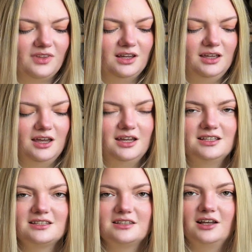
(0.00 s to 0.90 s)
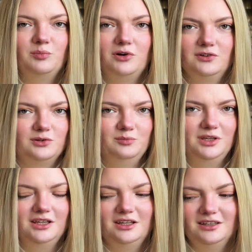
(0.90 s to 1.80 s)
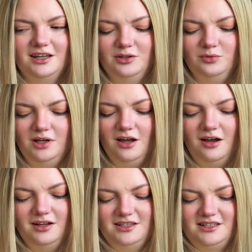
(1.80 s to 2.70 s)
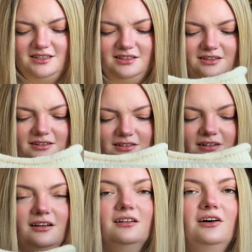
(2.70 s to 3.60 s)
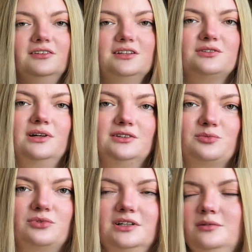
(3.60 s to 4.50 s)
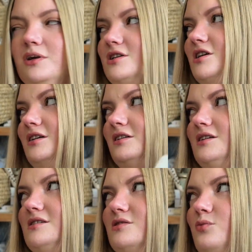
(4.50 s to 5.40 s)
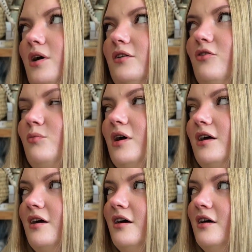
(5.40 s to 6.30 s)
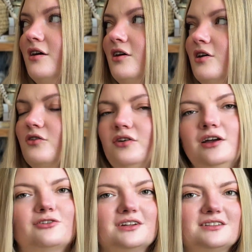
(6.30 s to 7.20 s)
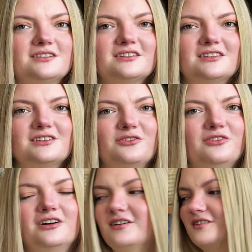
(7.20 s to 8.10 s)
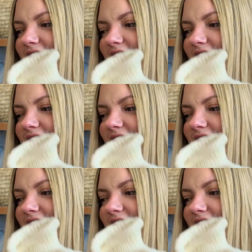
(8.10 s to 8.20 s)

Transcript: yeah, it's not bothering me in any way. I still love this sweater pretty much, and this is one of my favorites so far.